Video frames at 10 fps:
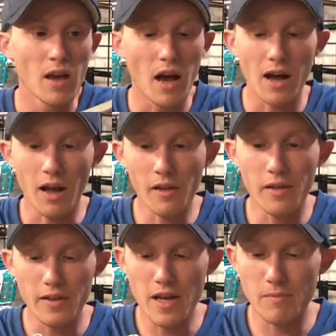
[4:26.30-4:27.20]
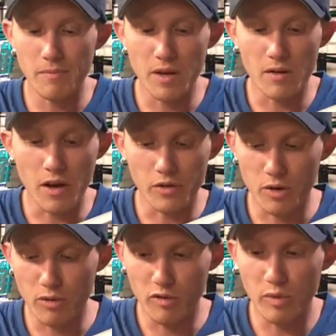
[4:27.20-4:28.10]
Other than that, other
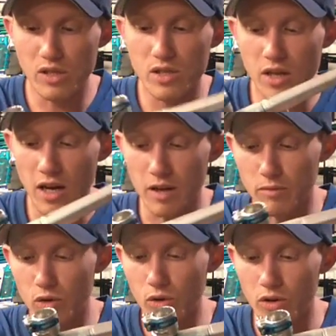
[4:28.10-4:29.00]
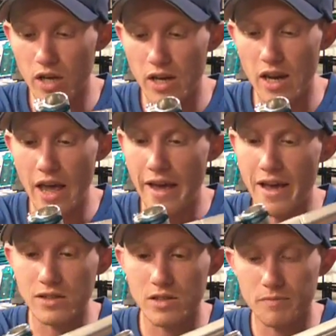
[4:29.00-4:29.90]
improvements, you're looking
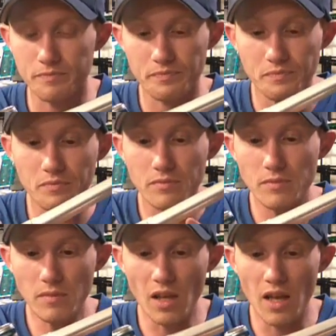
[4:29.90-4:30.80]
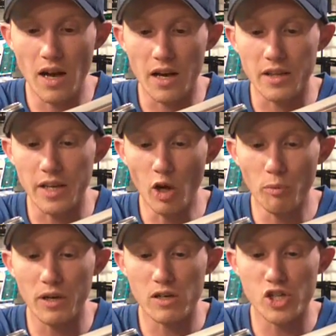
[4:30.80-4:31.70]
at the
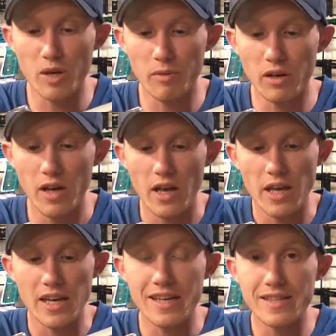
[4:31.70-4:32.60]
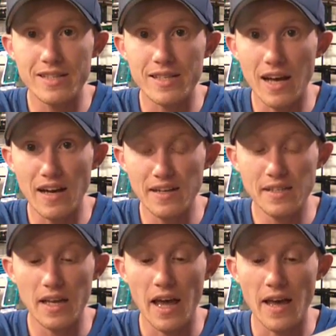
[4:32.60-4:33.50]
LPR chamber
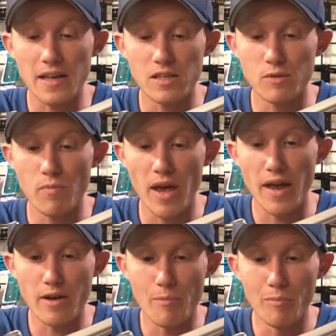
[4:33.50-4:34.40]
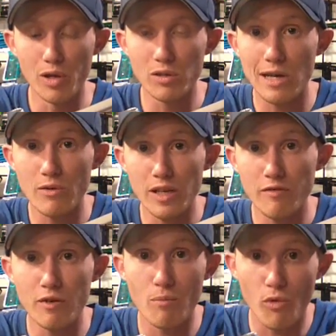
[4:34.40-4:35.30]
inside has been milled out
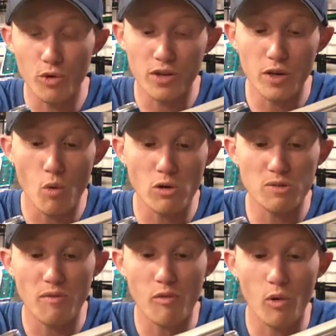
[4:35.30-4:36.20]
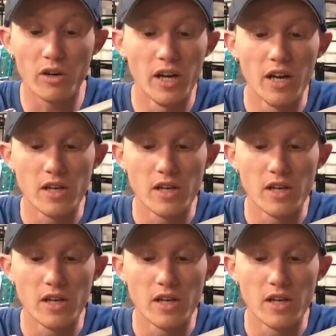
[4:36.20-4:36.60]
even more than it was before.